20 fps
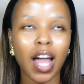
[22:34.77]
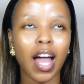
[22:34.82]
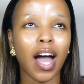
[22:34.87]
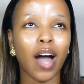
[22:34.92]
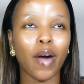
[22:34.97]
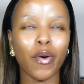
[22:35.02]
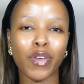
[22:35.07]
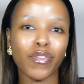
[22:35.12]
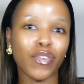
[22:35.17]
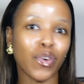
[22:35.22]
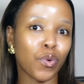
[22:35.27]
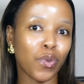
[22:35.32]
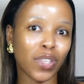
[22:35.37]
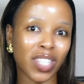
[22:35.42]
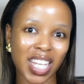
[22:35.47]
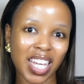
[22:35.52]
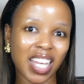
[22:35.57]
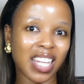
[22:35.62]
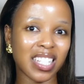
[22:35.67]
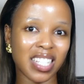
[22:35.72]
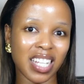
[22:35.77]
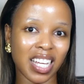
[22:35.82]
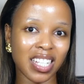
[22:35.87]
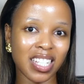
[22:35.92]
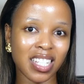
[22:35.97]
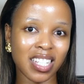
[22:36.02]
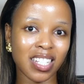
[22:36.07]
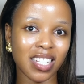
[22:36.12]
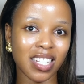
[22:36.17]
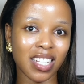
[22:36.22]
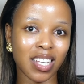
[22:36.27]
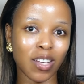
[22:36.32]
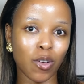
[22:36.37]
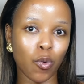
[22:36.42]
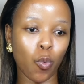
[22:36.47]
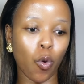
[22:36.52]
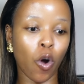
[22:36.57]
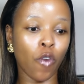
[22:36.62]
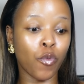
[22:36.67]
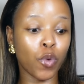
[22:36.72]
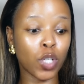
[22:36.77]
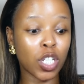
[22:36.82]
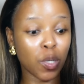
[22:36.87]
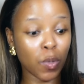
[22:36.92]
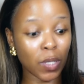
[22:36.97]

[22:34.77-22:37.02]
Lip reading: However, we second date, of which